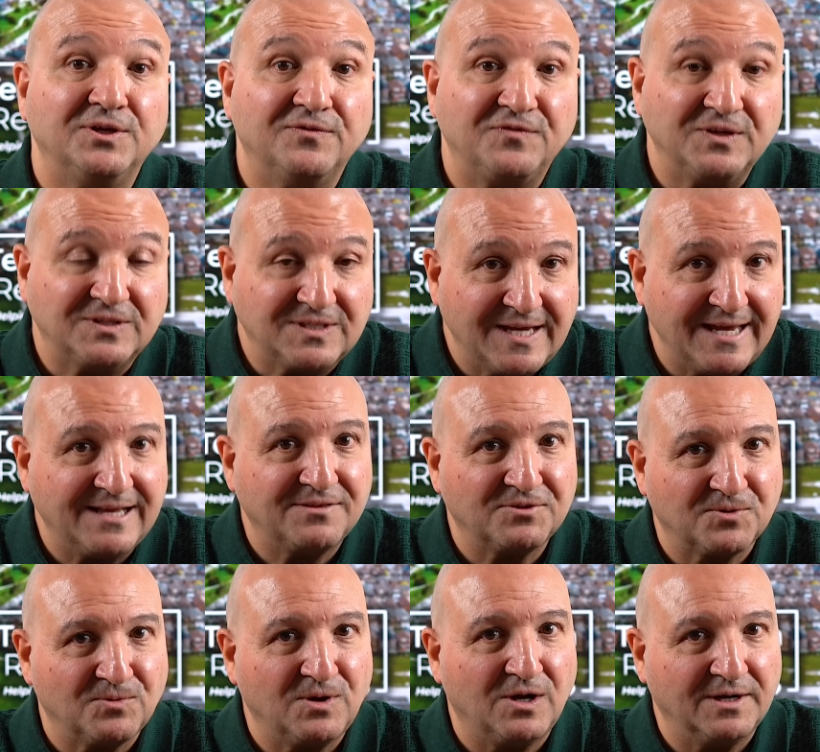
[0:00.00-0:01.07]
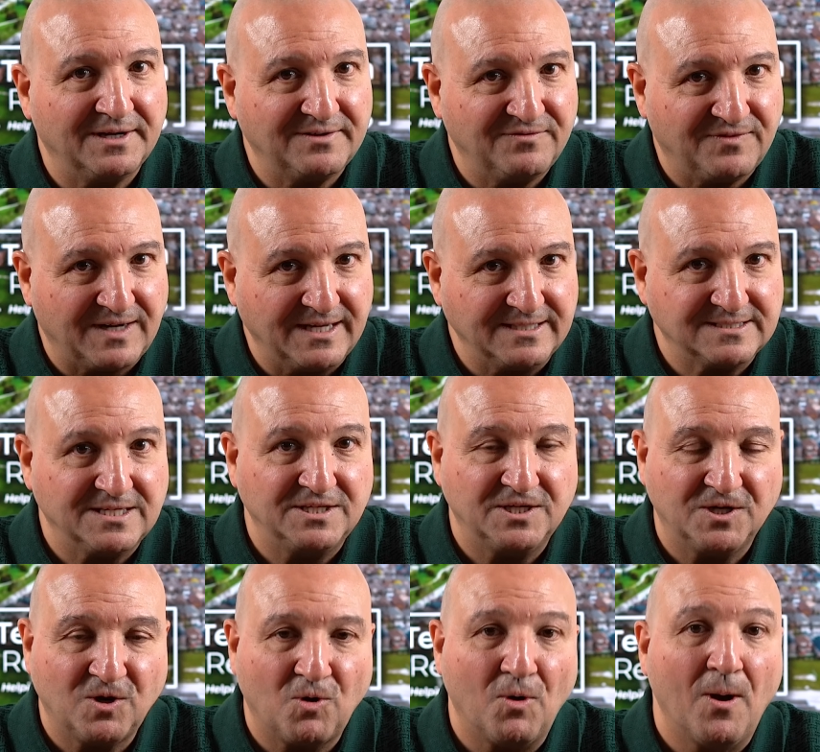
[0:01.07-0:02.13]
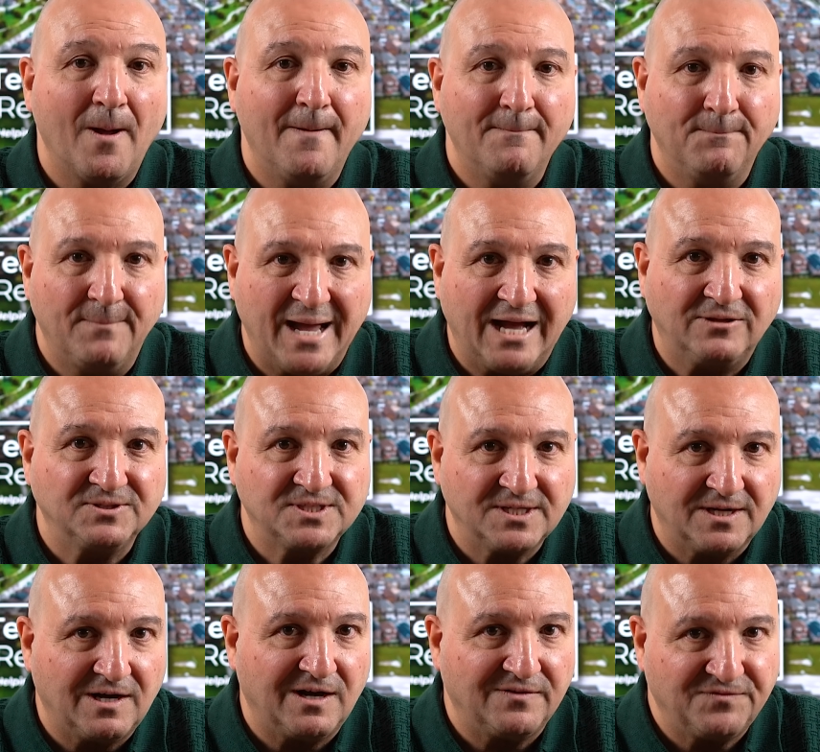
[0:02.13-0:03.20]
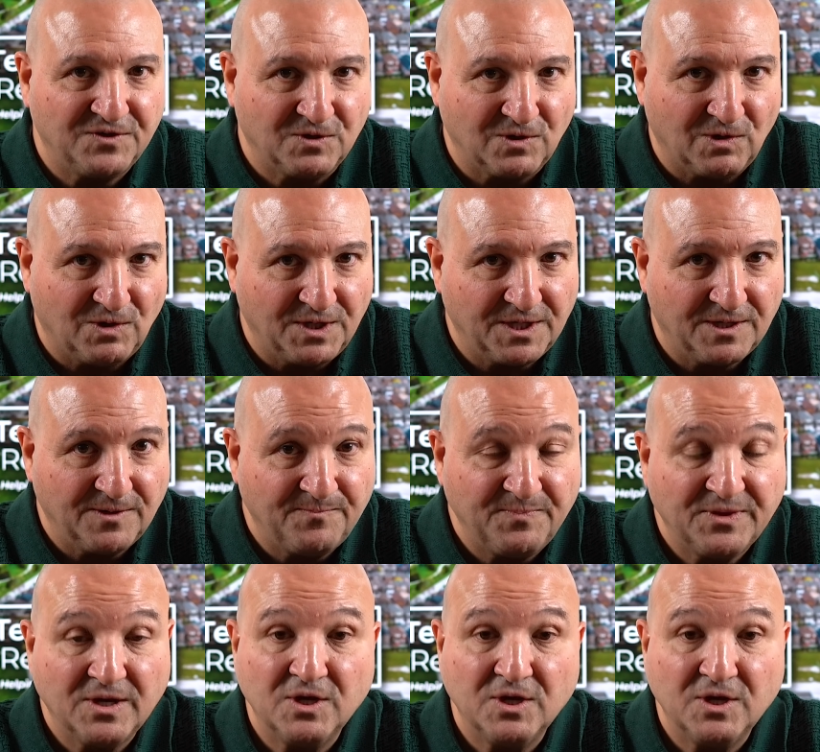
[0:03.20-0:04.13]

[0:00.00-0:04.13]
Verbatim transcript: if you take the wrong advice and you don't bounce it off your lawyer,